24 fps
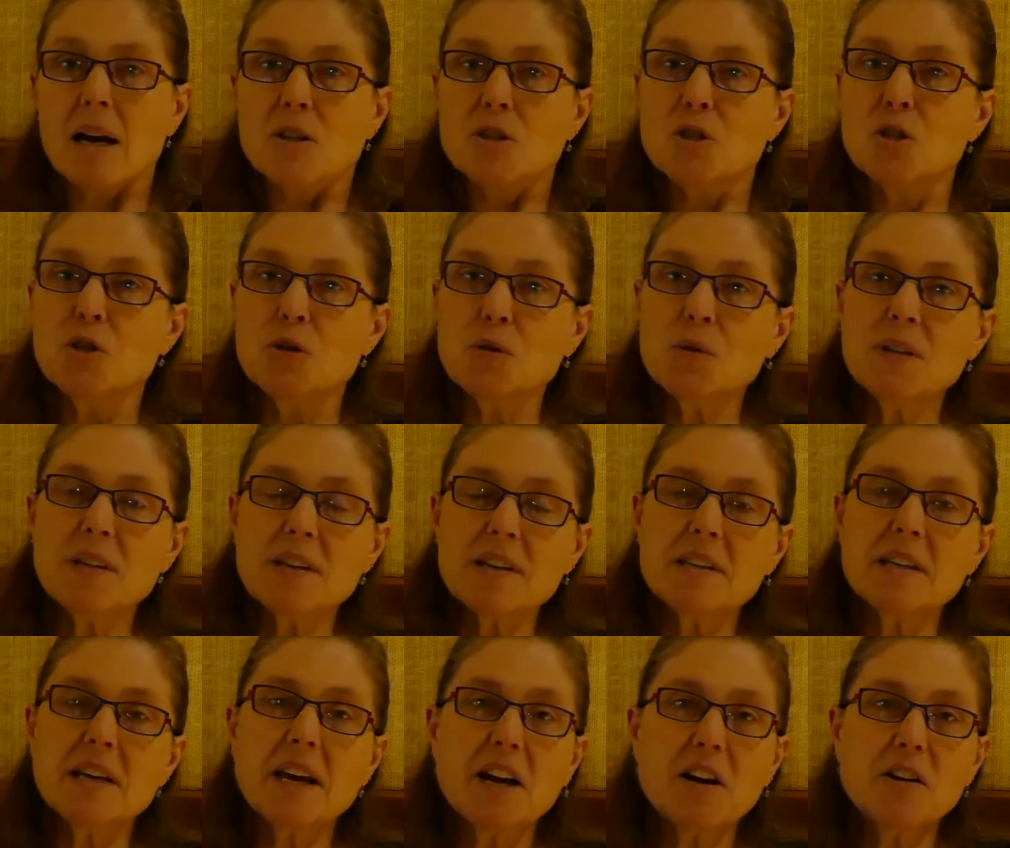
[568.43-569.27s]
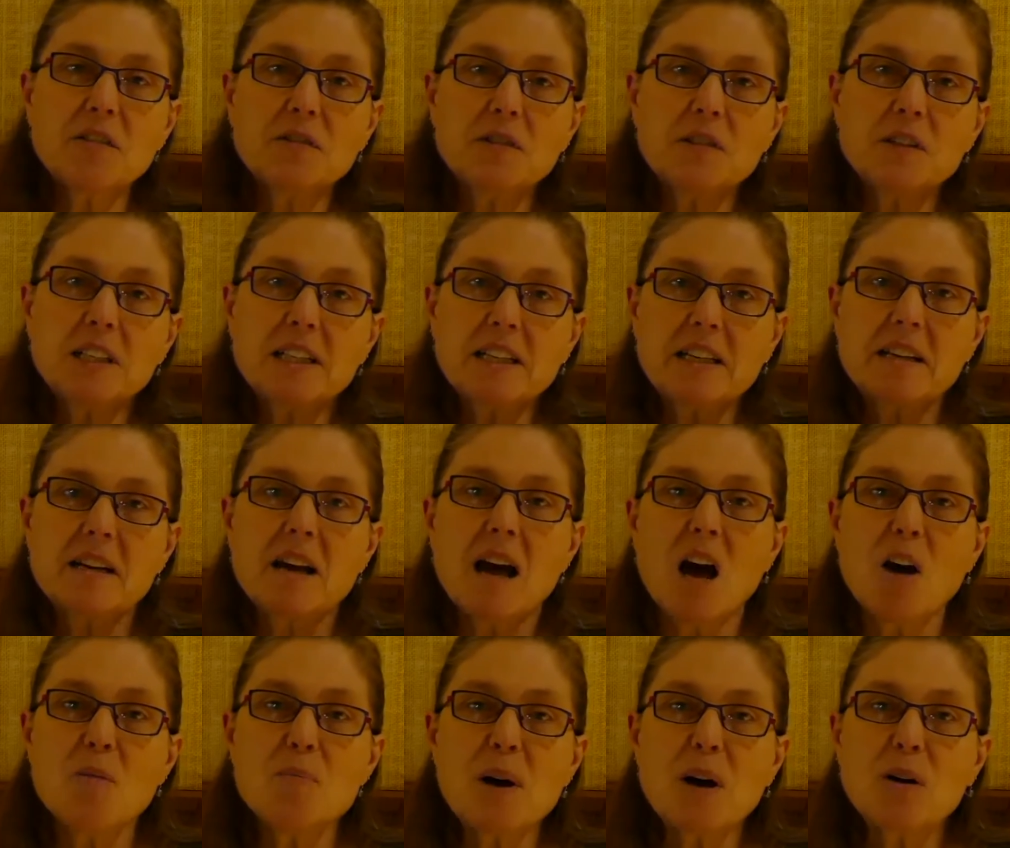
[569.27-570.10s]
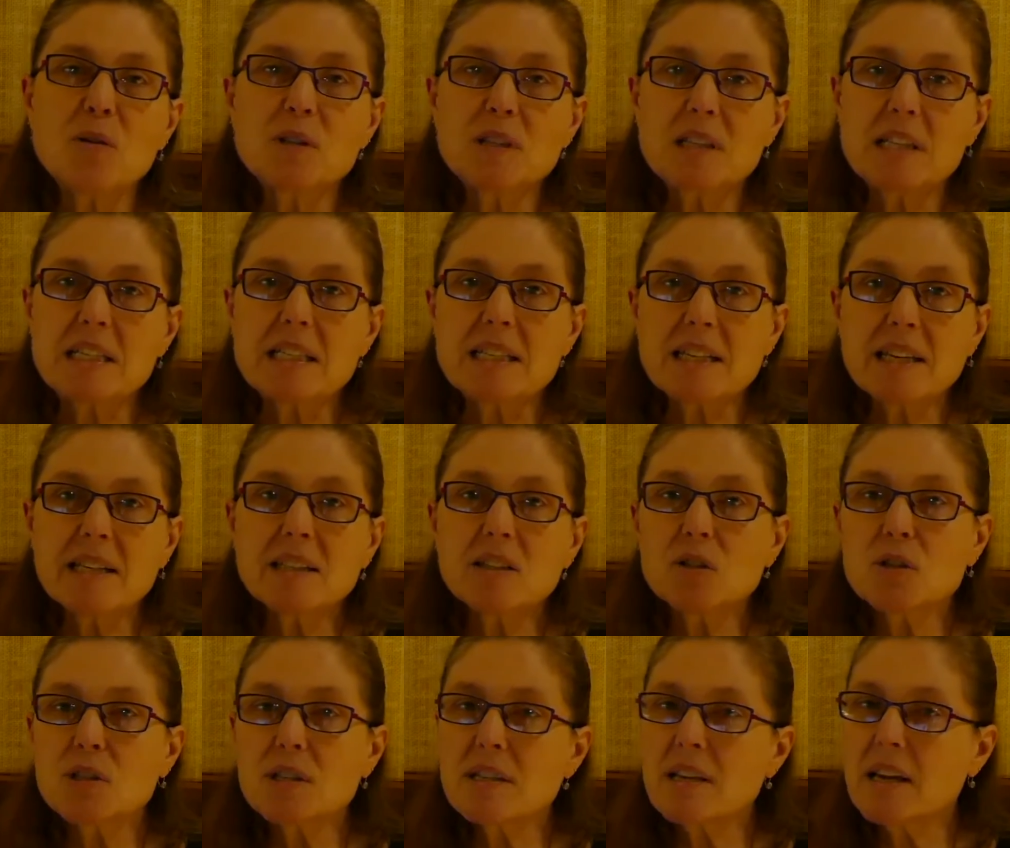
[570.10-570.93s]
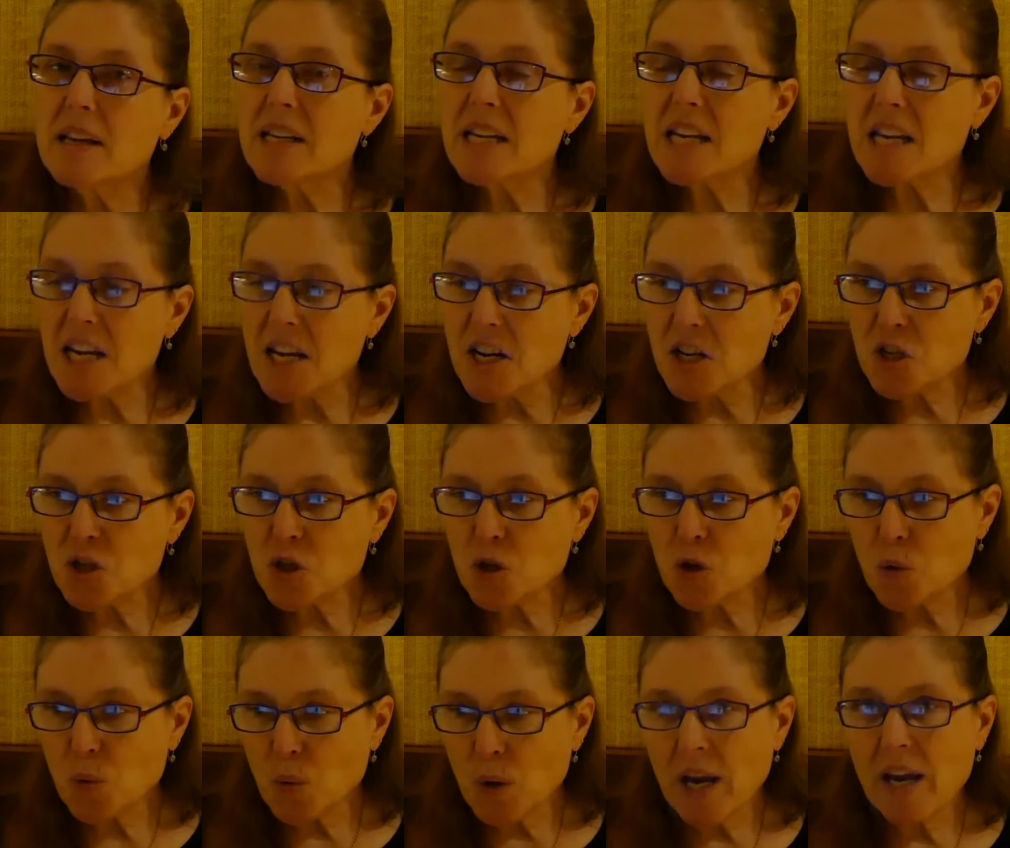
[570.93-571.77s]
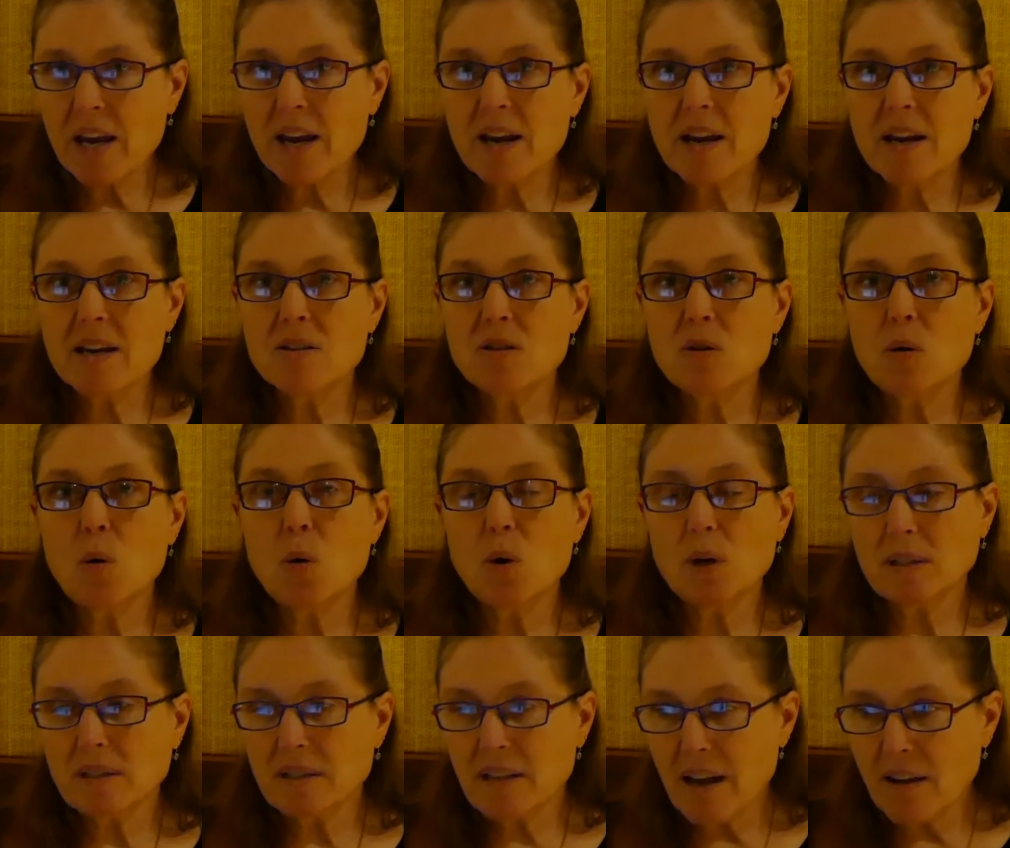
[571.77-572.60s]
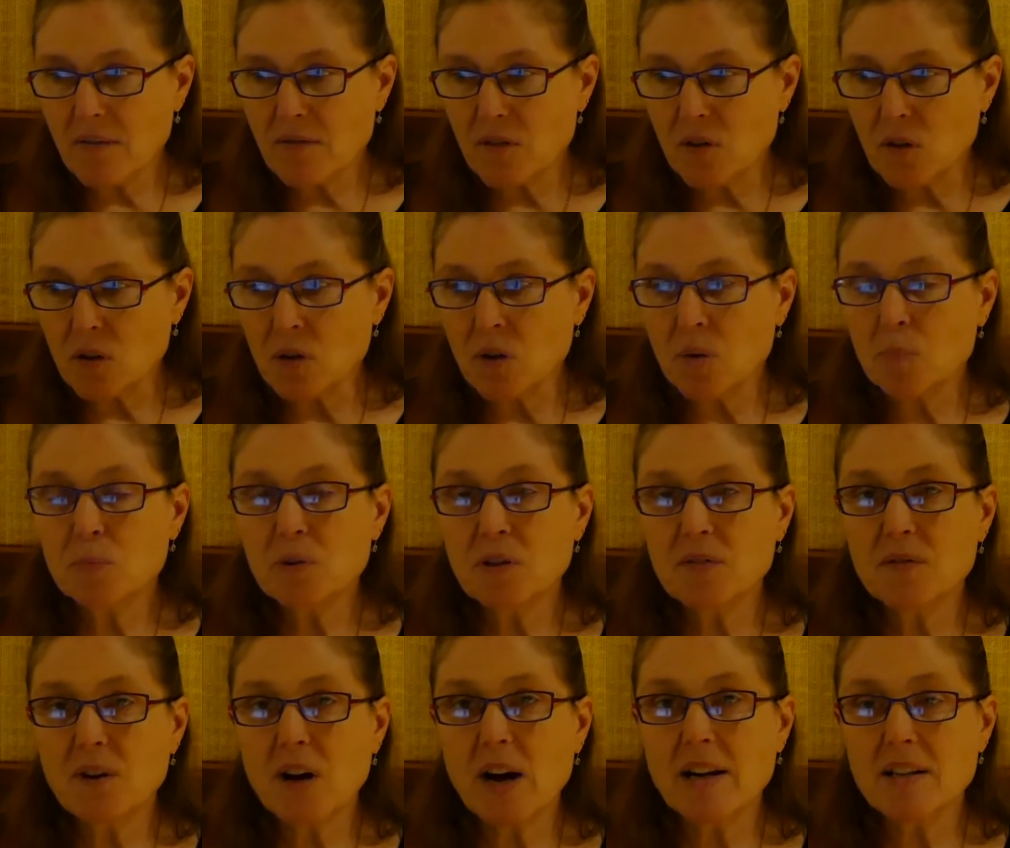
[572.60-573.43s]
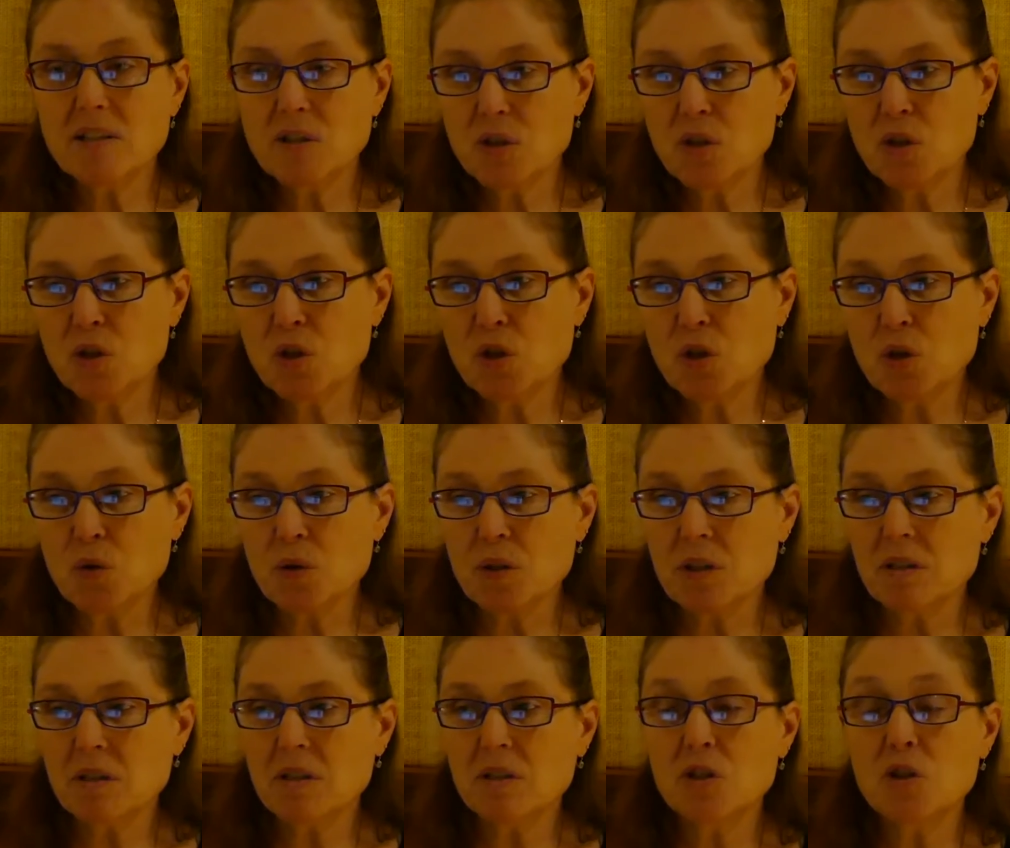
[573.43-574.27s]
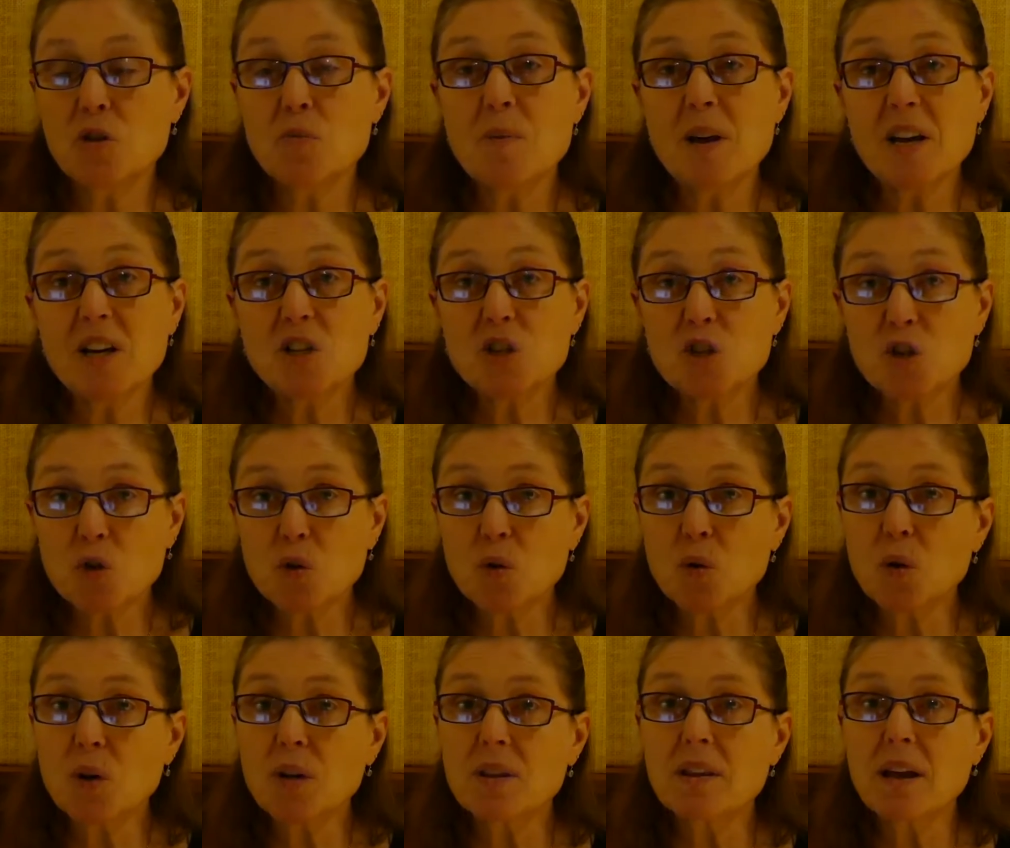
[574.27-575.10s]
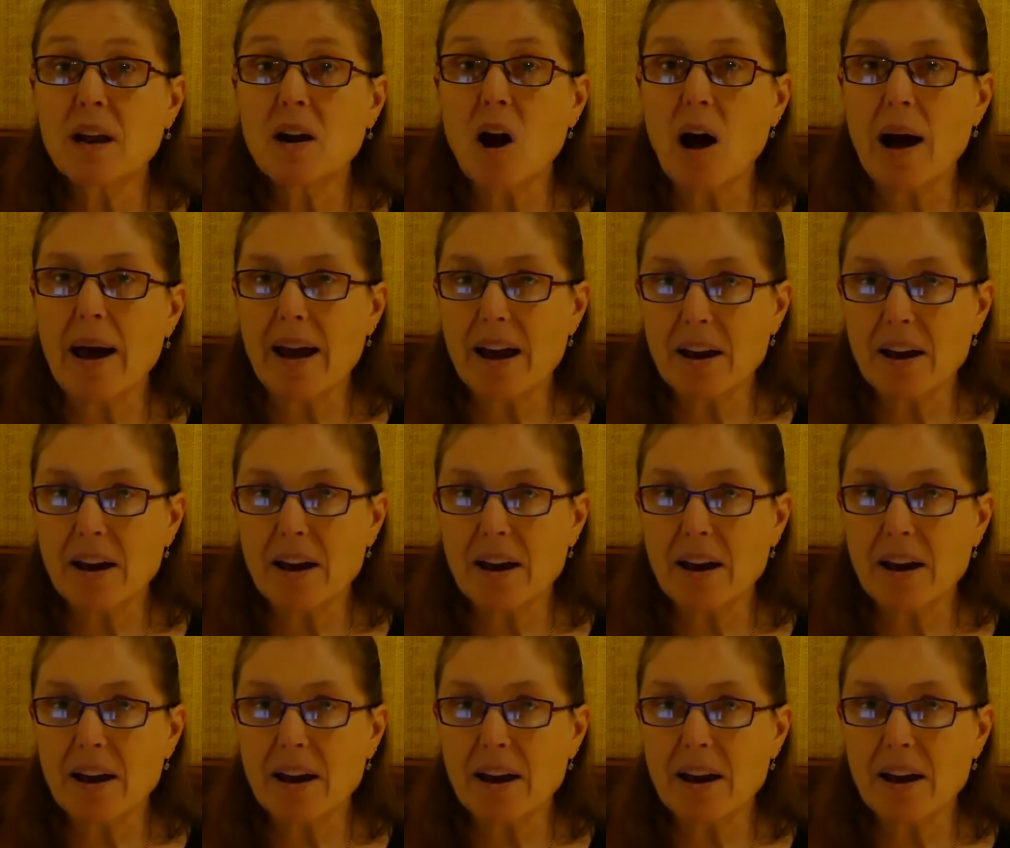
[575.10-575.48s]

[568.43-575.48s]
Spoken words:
Do think carefully about the skills that each grade or level provides a student to make sure that